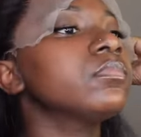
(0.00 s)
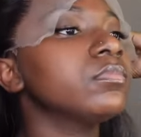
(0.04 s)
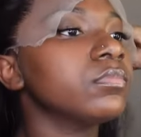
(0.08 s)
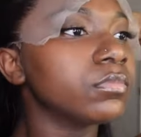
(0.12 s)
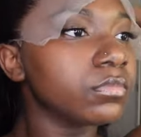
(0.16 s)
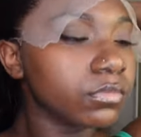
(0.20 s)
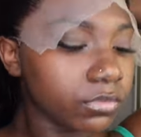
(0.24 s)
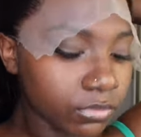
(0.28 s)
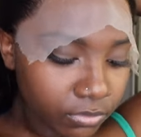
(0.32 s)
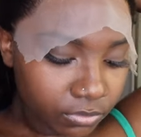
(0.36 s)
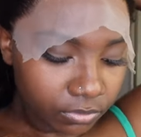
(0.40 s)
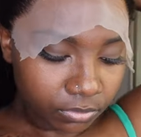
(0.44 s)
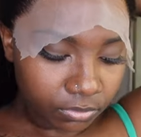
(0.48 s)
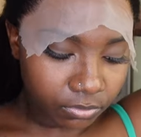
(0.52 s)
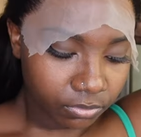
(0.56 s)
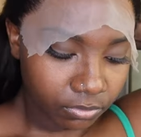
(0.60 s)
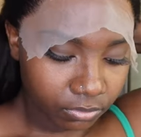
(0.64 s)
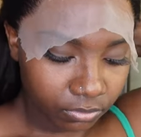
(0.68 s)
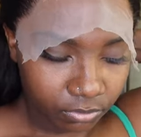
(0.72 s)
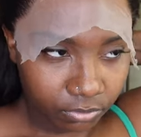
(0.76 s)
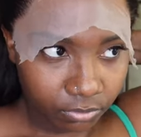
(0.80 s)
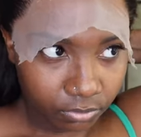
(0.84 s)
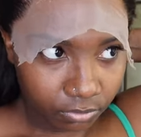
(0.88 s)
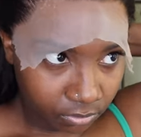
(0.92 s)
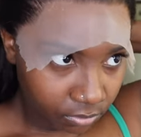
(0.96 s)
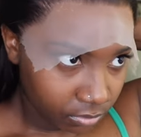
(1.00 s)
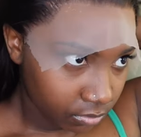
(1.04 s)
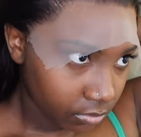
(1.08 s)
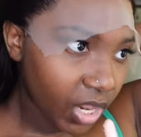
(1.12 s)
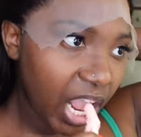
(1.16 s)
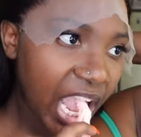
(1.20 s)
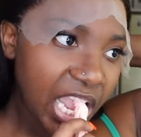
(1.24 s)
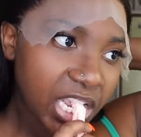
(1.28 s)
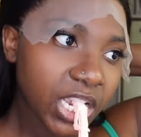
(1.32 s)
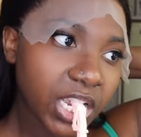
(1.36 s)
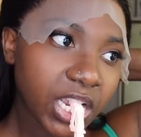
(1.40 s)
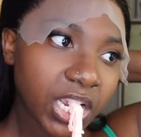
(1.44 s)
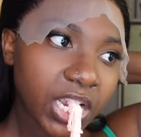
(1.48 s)
So I did just
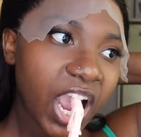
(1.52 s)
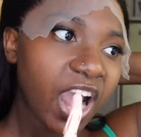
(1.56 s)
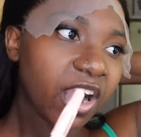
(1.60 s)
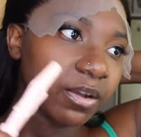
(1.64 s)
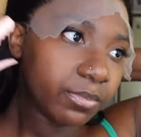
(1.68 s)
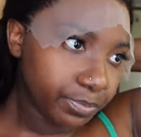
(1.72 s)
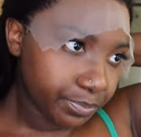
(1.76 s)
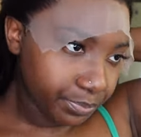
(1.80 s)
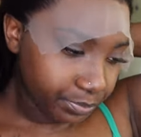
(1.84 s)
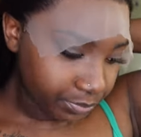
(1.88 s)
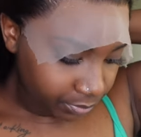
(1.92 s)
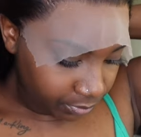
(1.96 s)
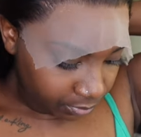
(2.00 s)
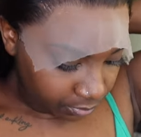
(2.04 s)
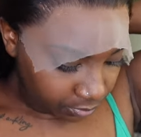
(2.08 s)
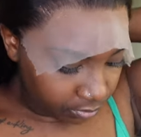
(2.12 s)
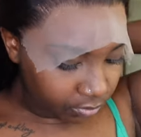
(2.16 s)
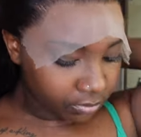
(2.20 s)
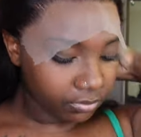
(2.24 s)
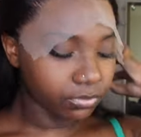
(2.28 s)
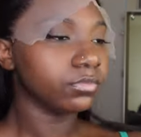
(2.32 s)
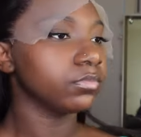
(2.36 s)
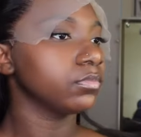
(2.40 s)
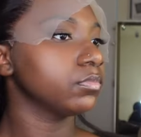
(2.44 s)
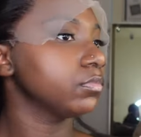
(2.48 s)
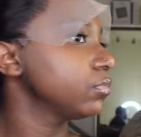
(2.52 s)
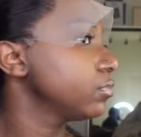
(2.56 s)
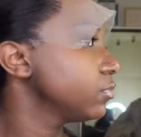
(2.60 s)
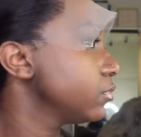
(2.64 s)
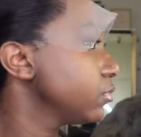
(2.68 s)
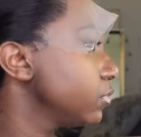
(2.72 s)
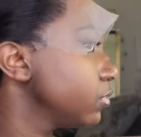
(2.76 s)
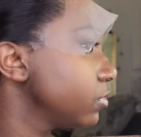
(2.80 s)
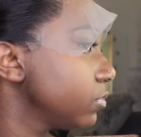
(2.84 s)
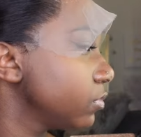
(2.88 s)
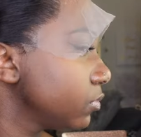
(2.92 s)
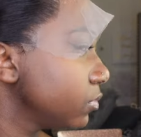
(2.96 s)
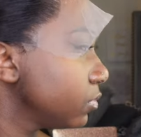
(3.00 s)
use the elastic band that also
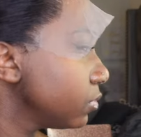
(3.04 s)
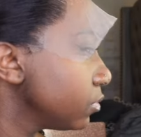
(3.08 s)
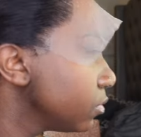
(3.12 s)
came in the